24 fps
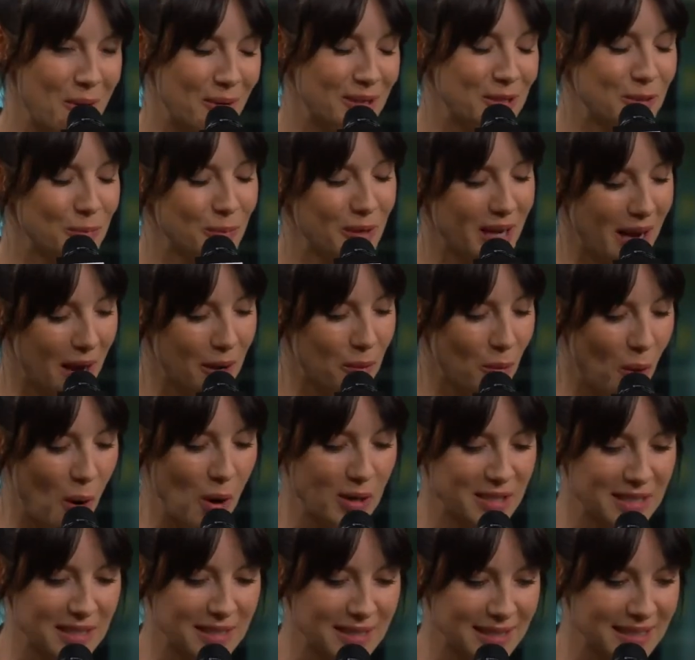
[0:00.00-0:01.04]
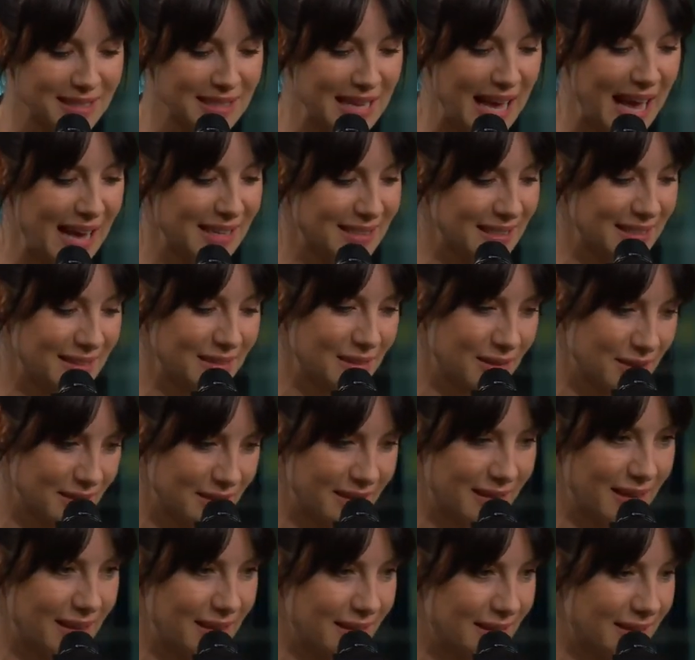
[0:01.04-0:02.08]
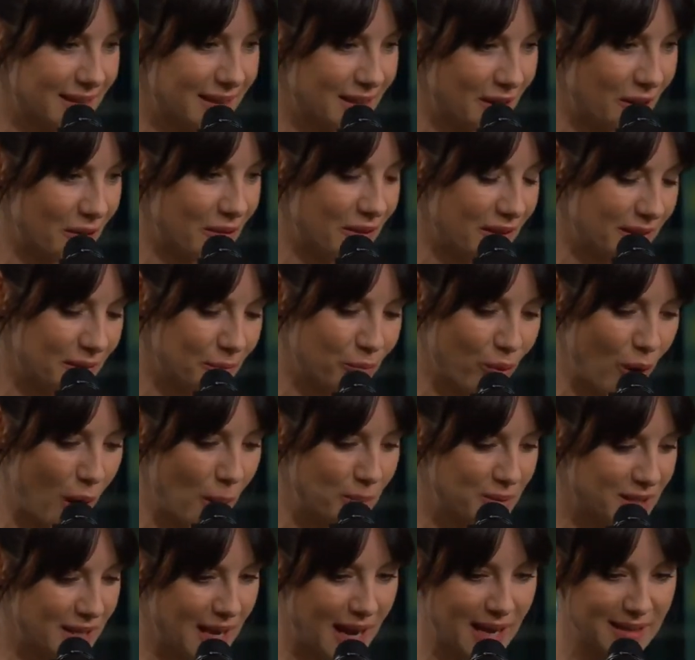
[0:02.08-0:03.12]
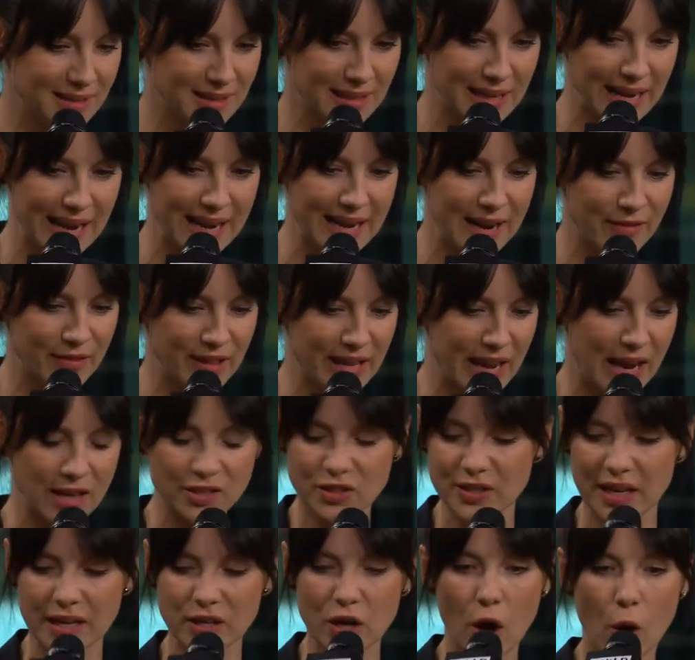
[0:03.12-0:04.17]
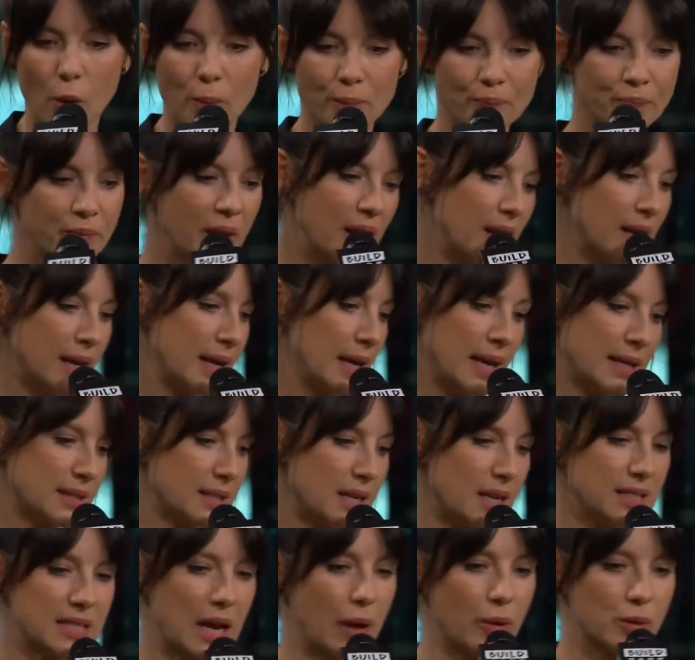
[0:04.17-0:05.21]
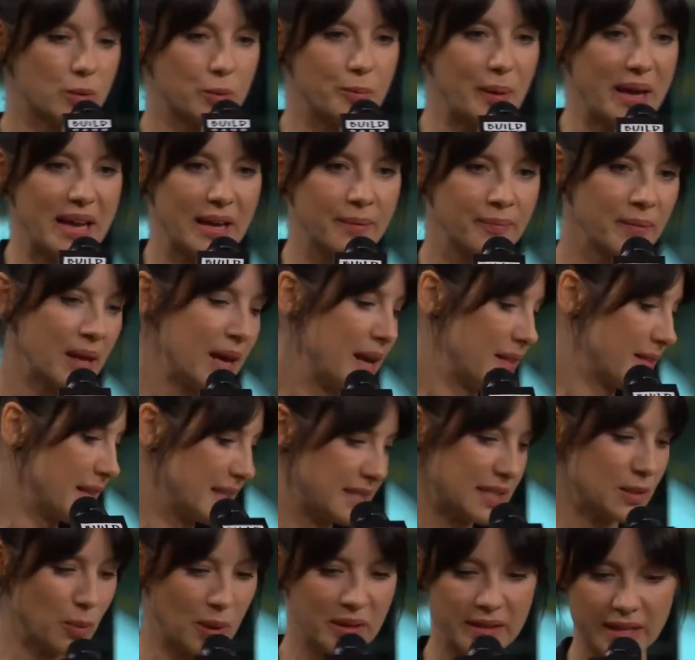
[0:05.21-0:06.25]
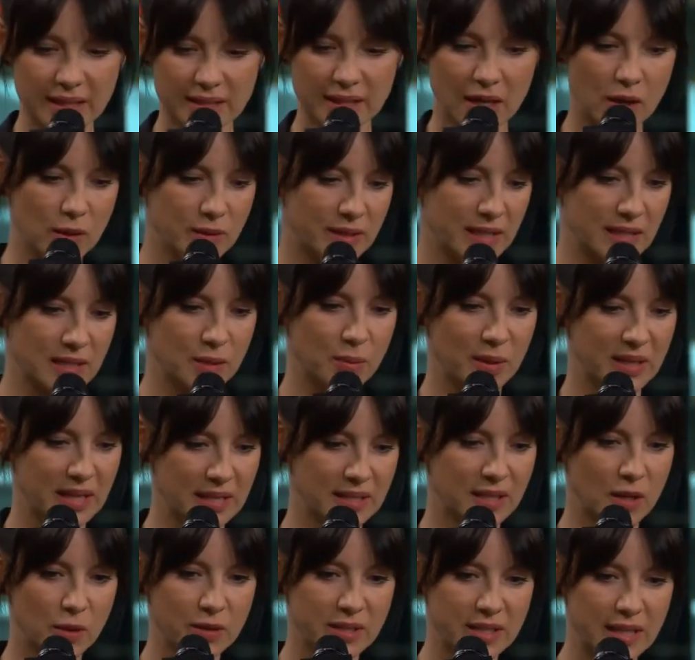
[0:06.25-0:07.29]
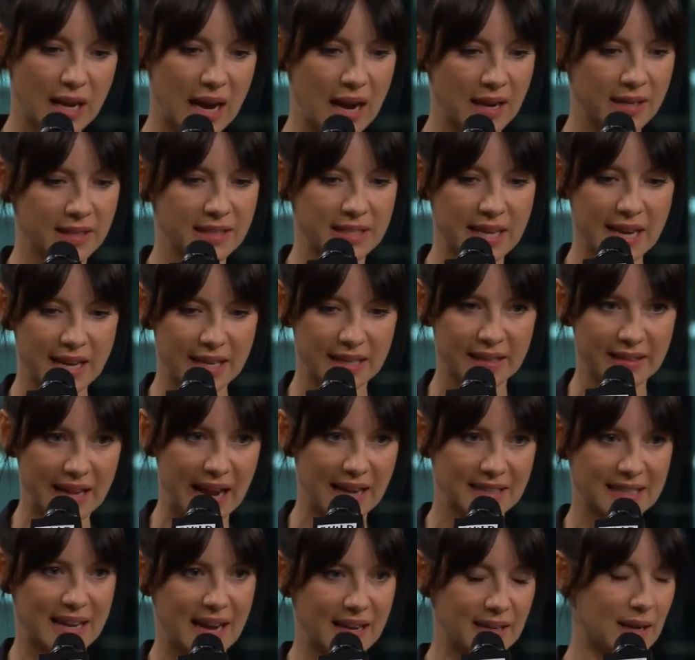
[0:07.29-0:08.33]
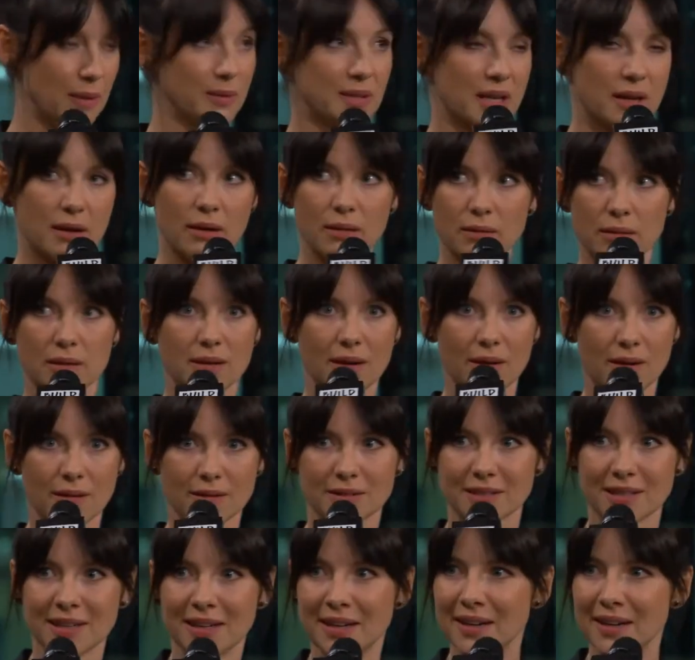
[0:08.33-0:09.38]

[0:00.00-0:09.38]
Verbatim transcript: we, we kind of walked into the set and the you know the props guys had laid everything out she's like nope it's not how it would be. This is where this goes. This is where this goes. You, you take it in that hand. I was like, oh God,